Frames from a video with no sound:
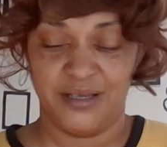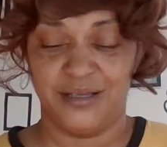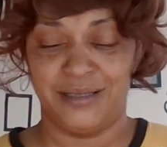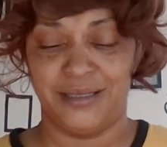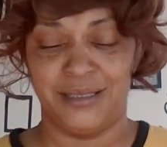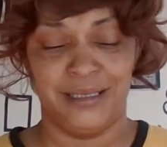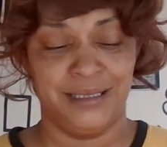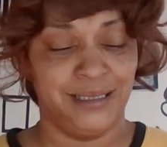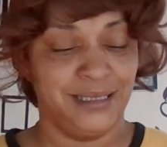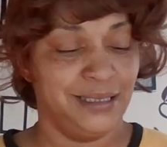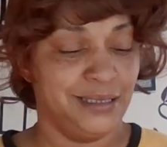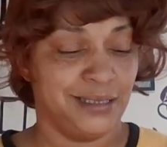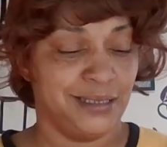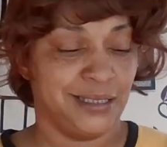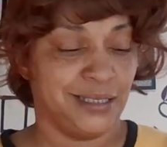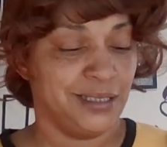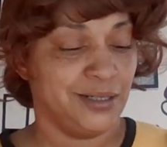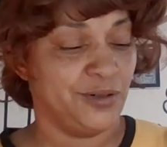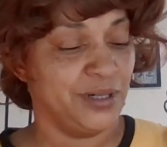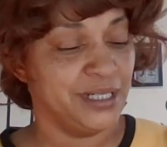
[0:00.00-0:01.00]
this
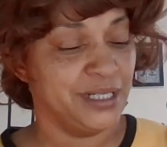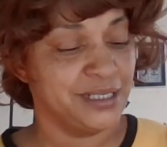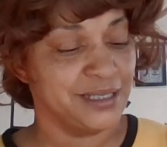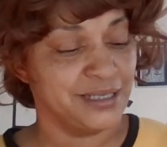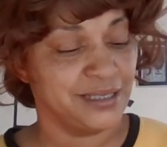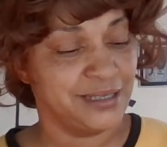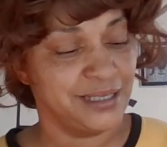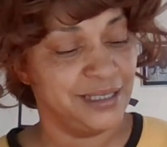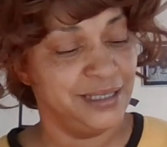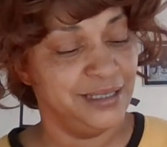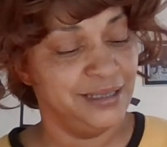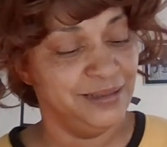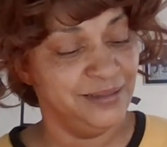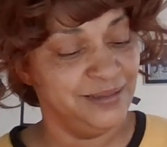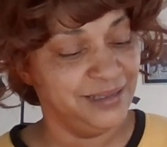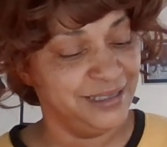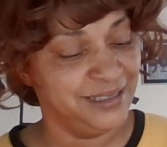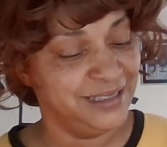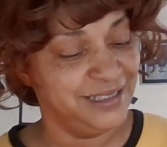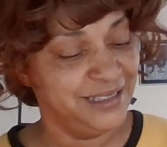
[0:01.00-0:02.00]
shit crazy as
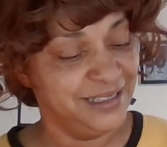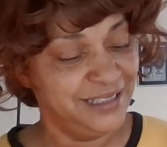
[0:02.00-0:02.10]
hell.